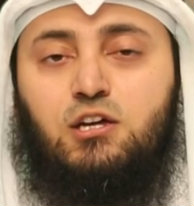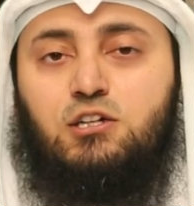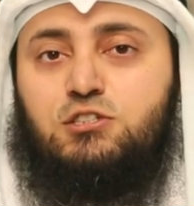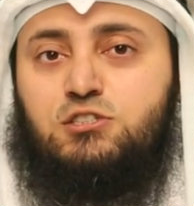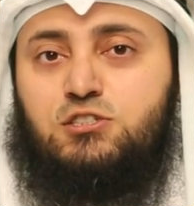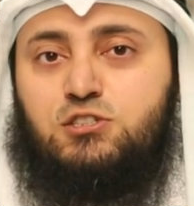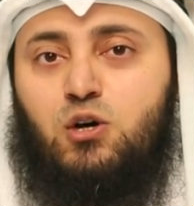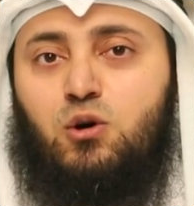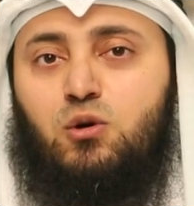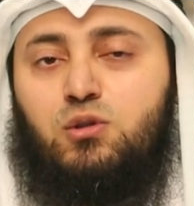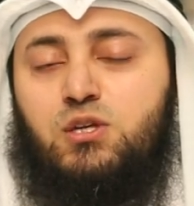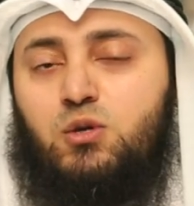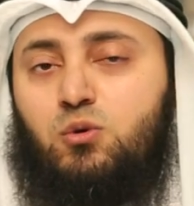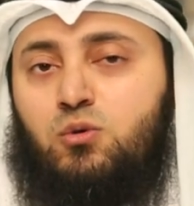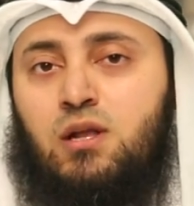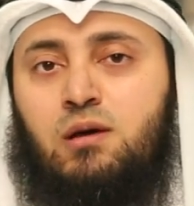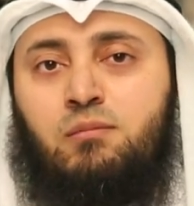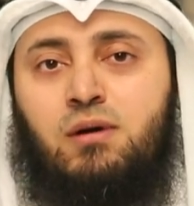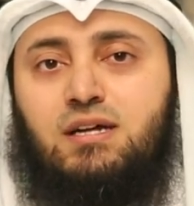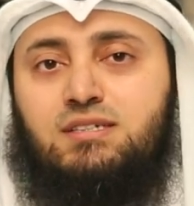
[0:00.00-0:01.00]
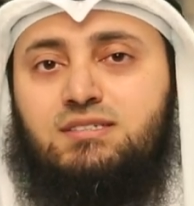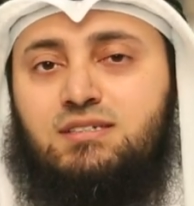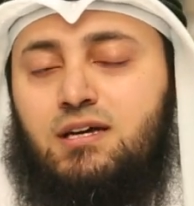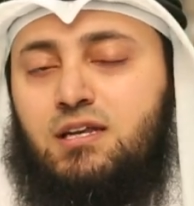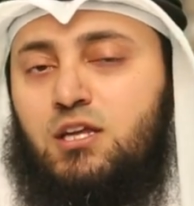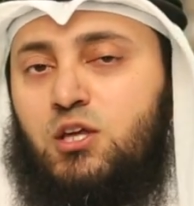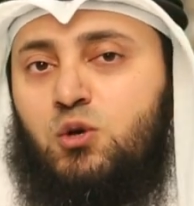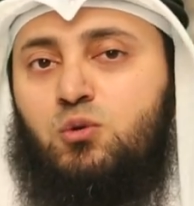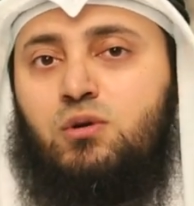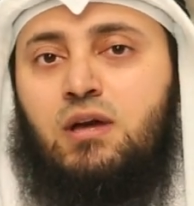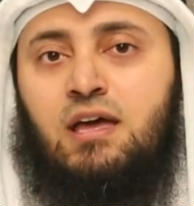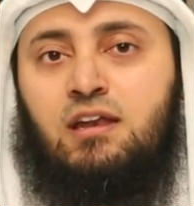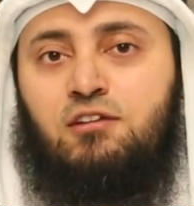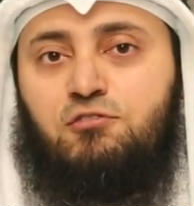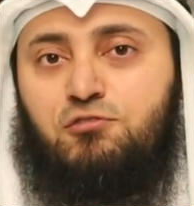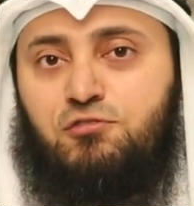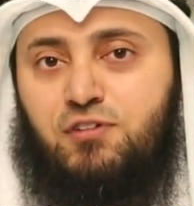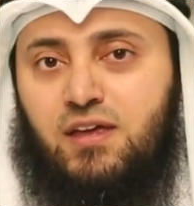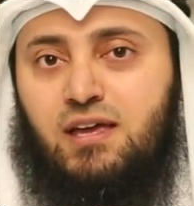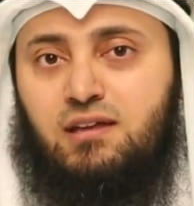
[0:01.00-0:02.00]
So the ulama said you can
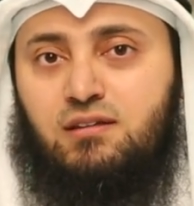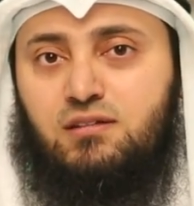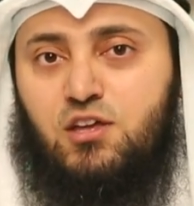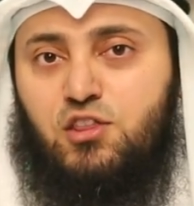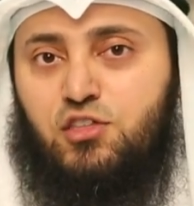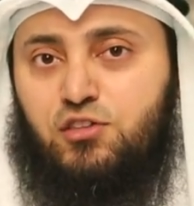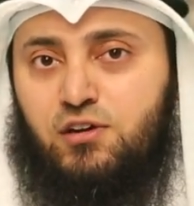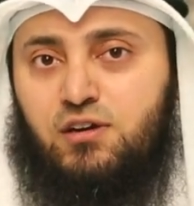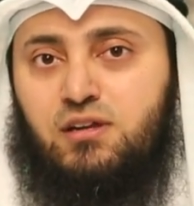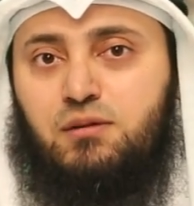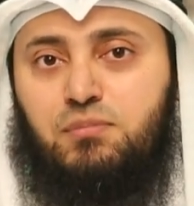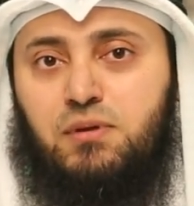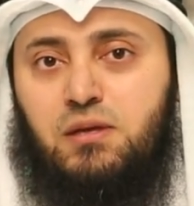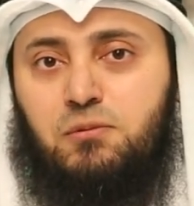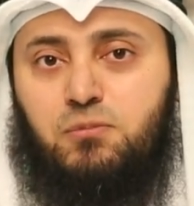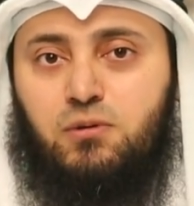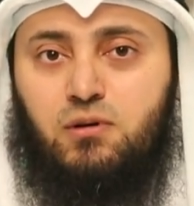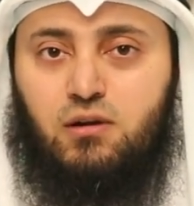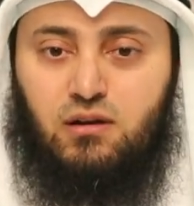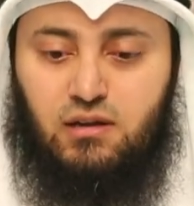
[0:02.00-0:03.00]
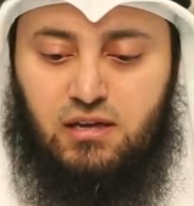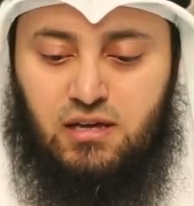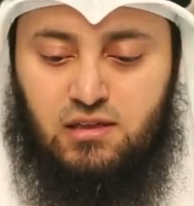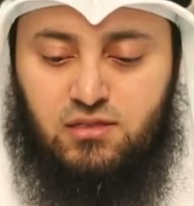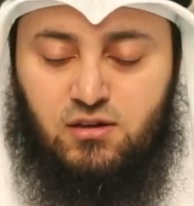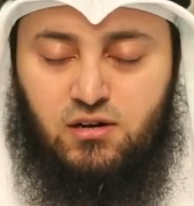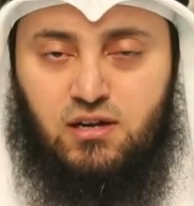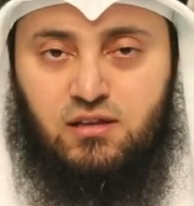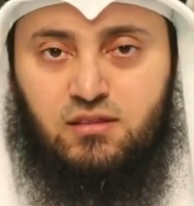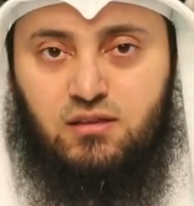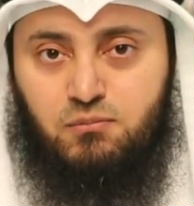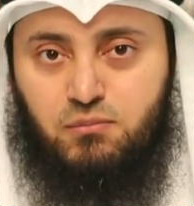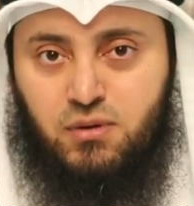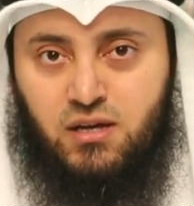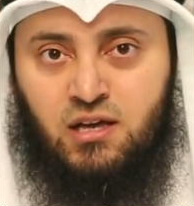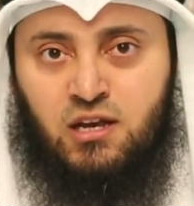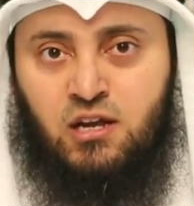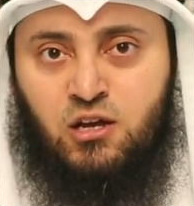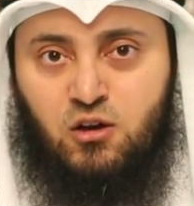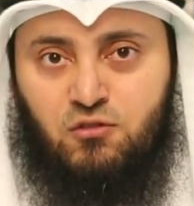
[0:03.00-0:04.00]
feed 30 people either in the
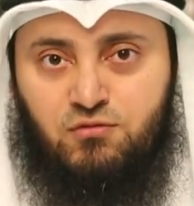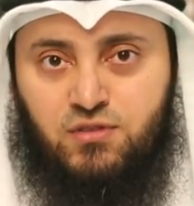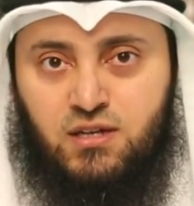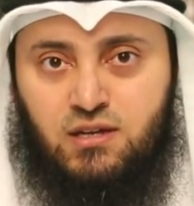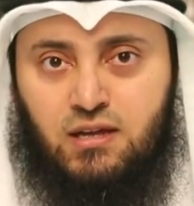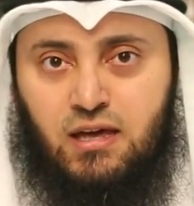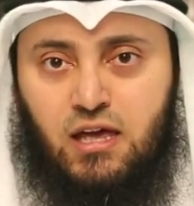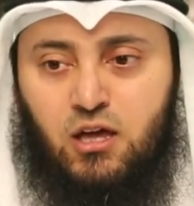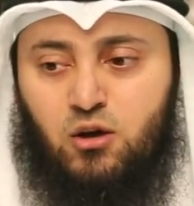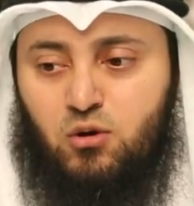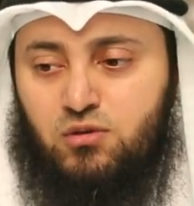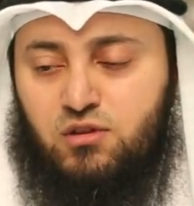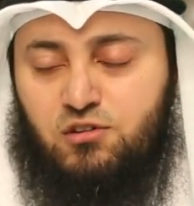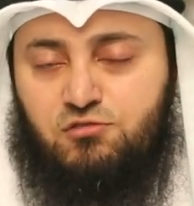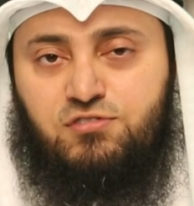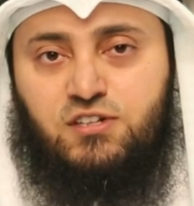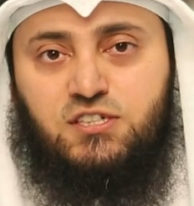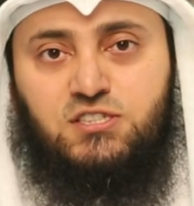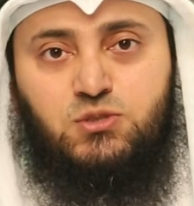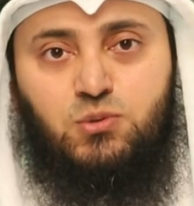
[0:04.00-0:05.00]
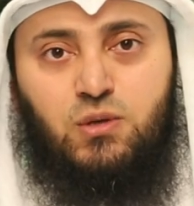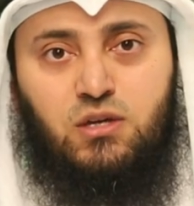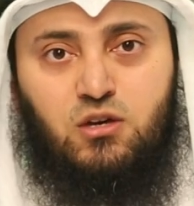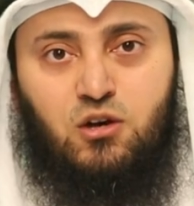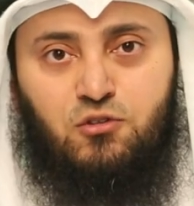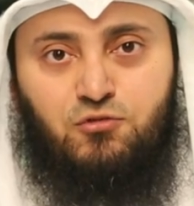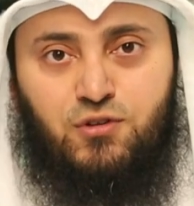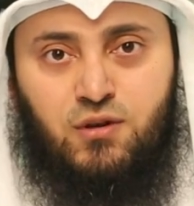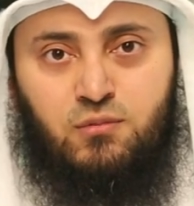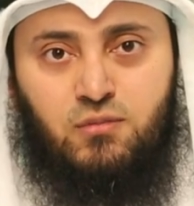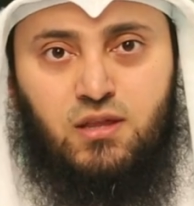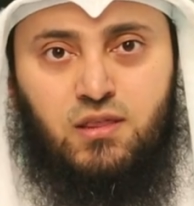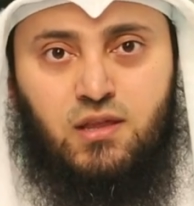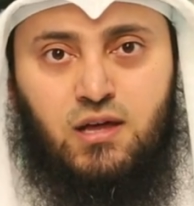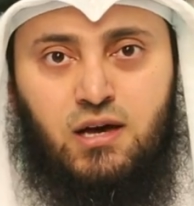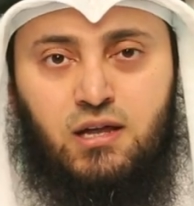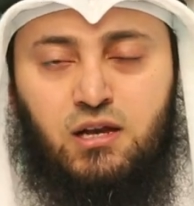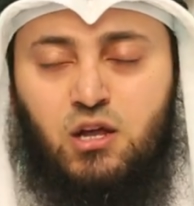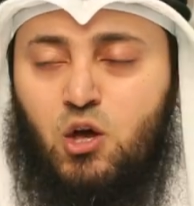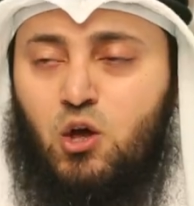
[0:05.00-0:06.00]
beginning of the day or the first week of
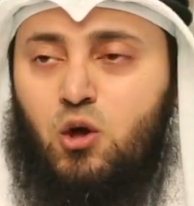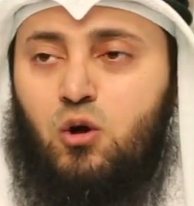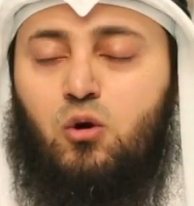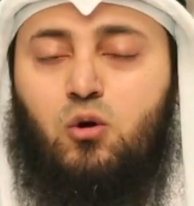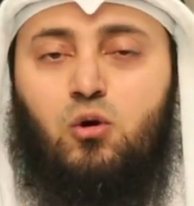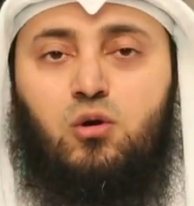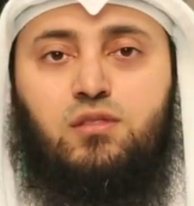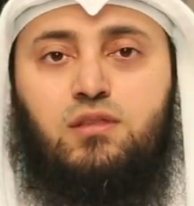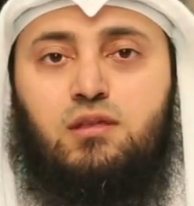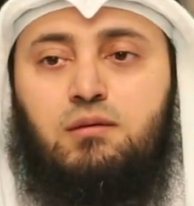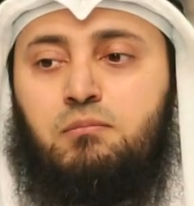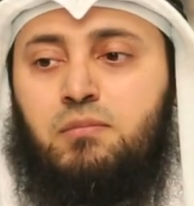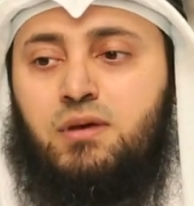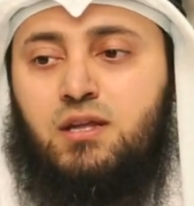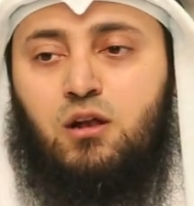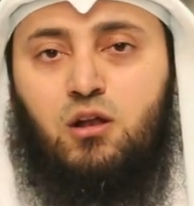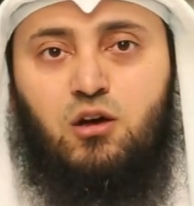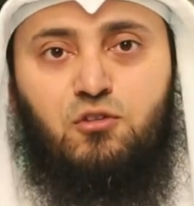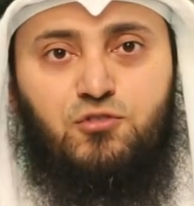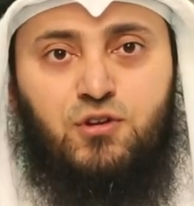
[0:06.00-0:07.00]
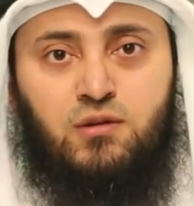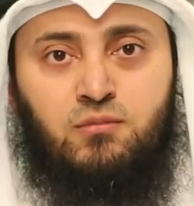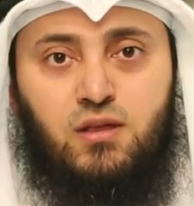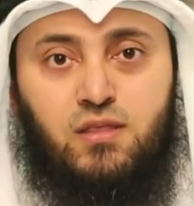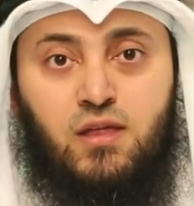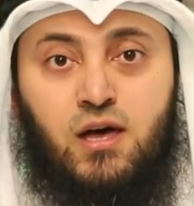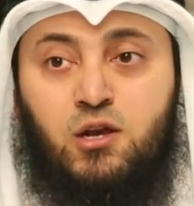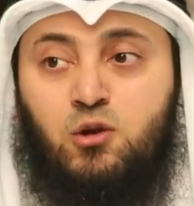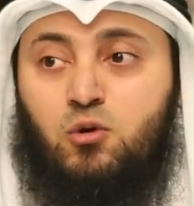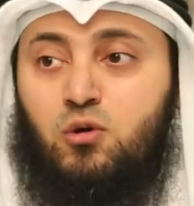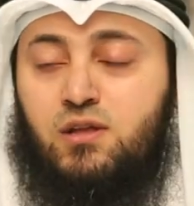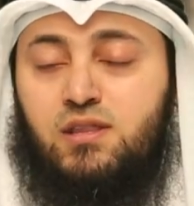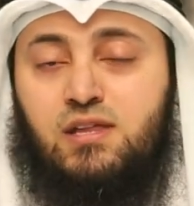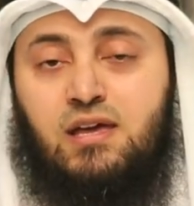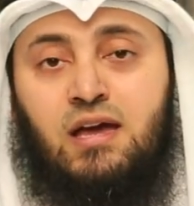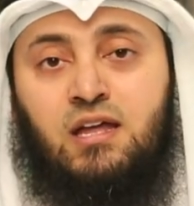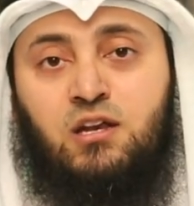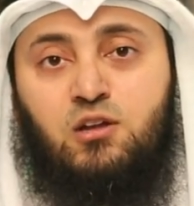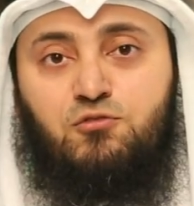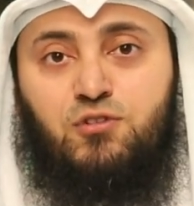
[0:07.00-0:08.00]
Ramadan or the middle of Ramadan or
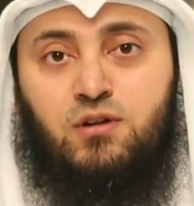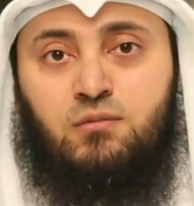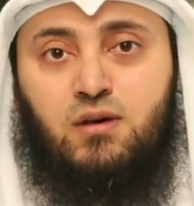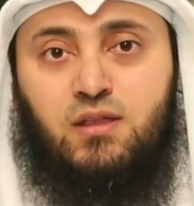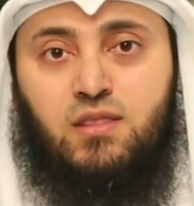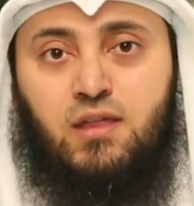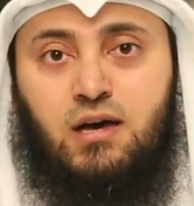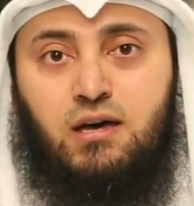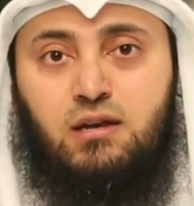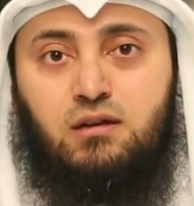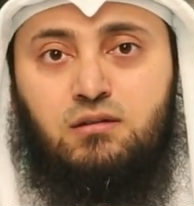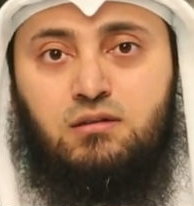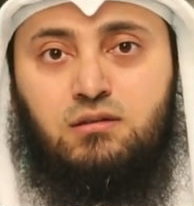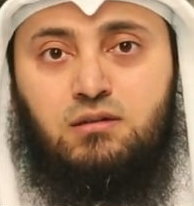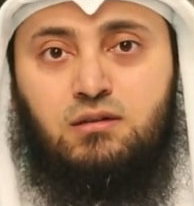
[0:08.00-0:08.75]
the end of Ramadan.